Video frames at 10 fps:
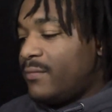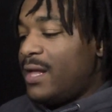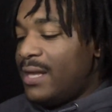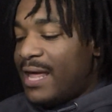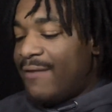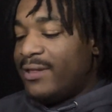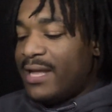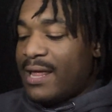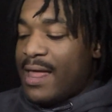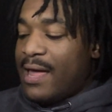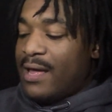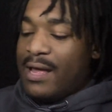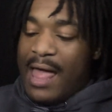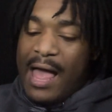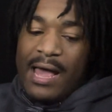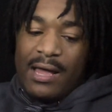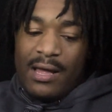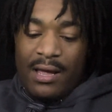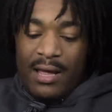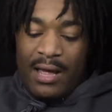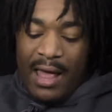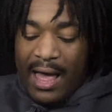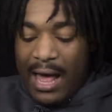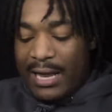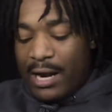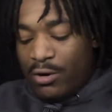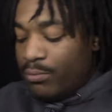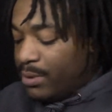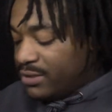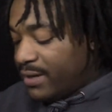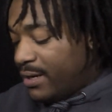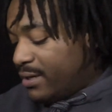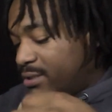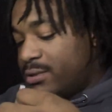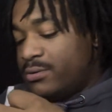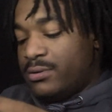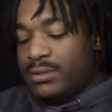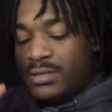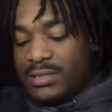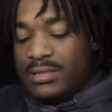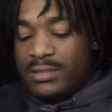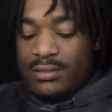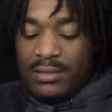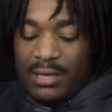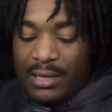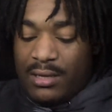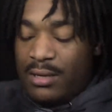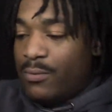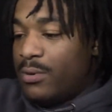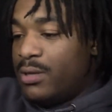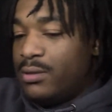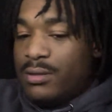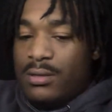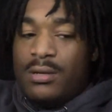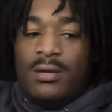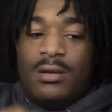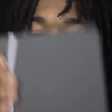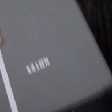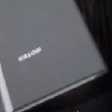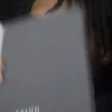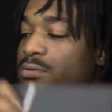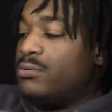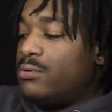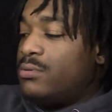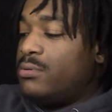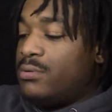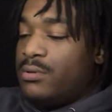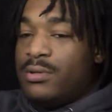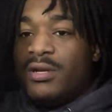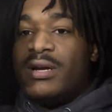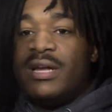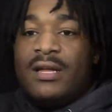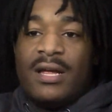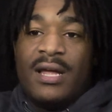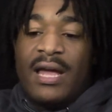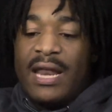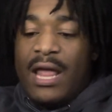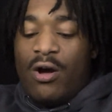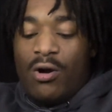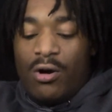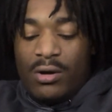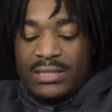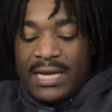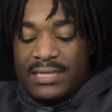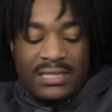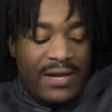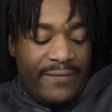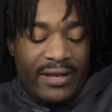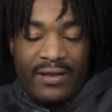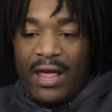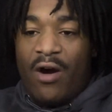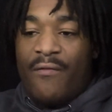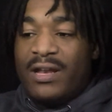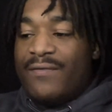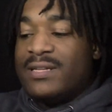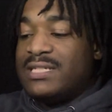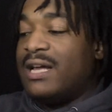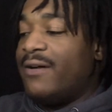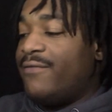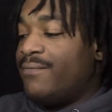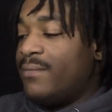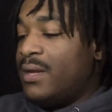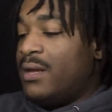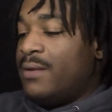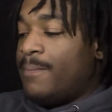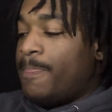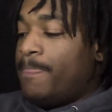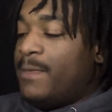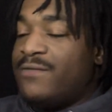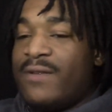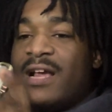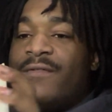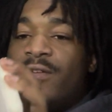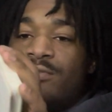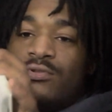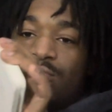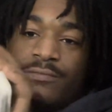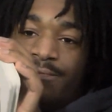like everything, like I got a lot of notebooks right here too. This is 1, 2, 3, and they all is like different. They all for different stuff. This one here is for YouTube,